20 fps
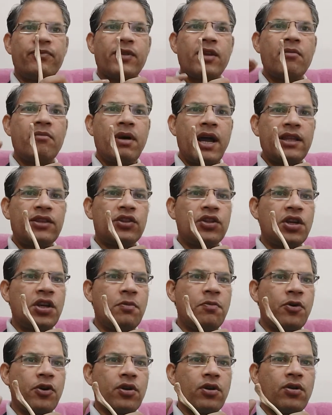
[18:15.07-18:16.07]
by 3
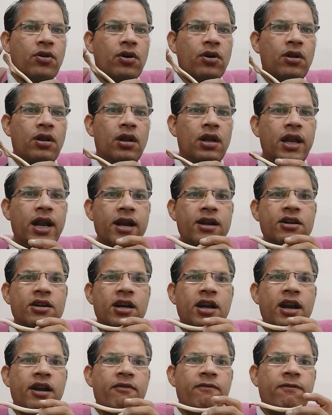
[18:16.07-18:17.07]
protocol:
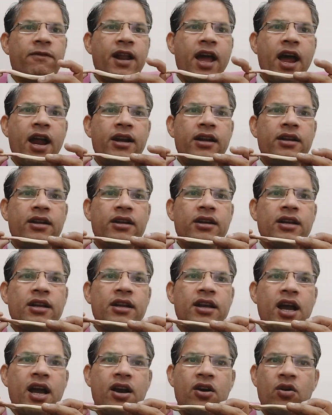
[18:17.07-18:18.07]
lateral and flat,
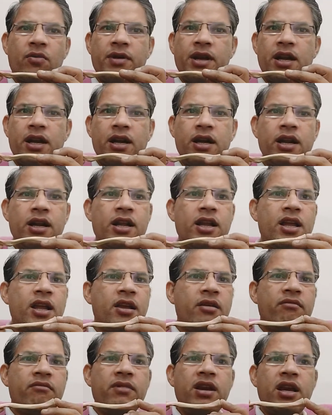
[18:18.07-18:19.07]
acrominant,
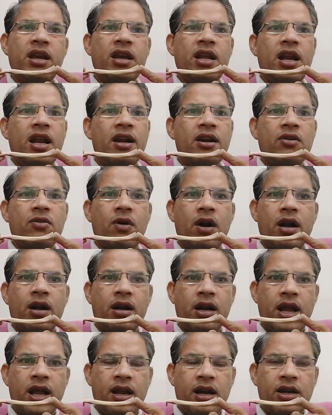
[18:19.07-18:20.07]
medial and
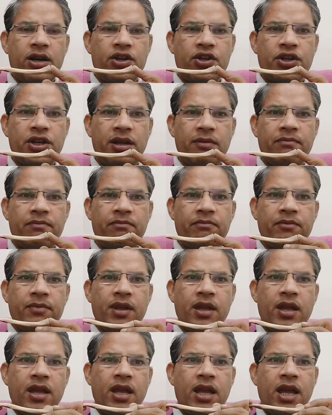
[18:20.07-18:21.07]
quadrangular shape,
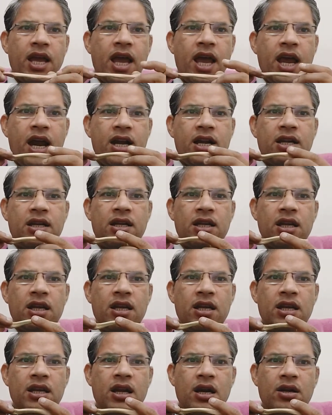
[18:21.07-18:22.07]

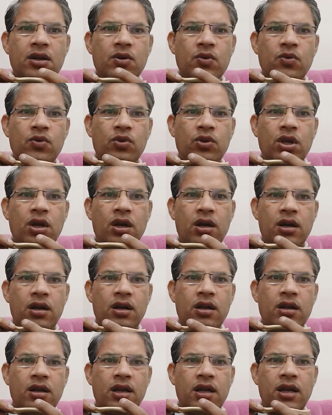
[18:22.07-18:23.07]
anterior
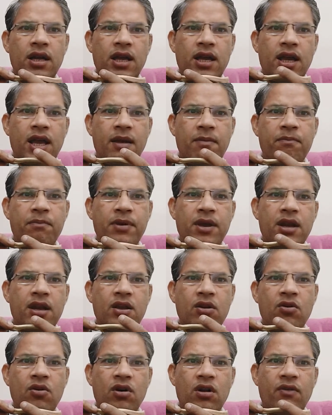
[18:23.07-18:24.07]
2/3
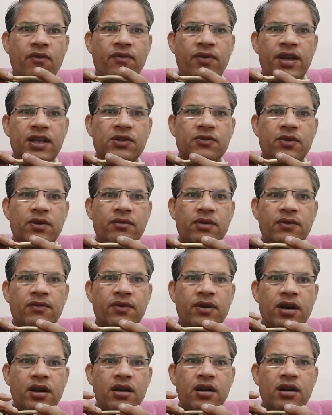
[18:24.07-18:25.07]
appearing convex from the
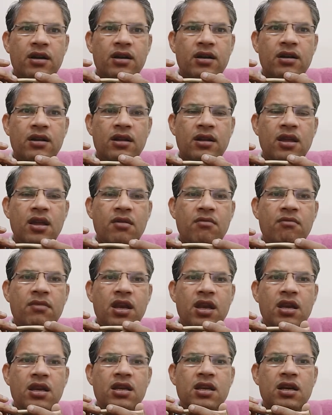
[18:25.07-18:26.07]
front,
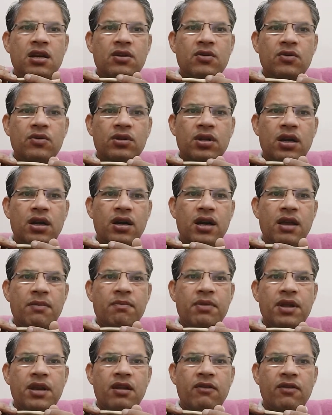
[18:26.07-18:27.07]
medial 2/3
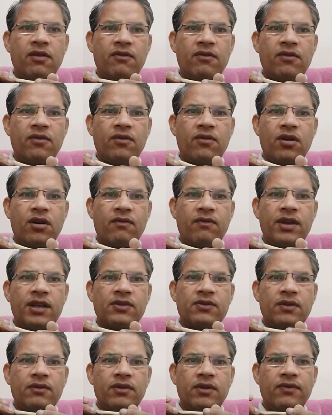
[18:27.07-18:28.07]
appearing convex
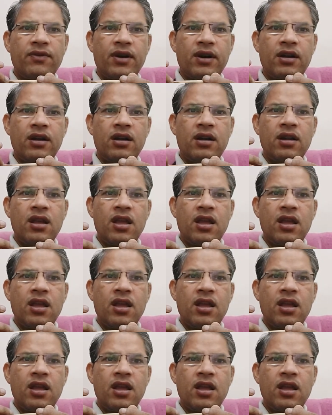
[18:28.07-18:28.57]
from the front,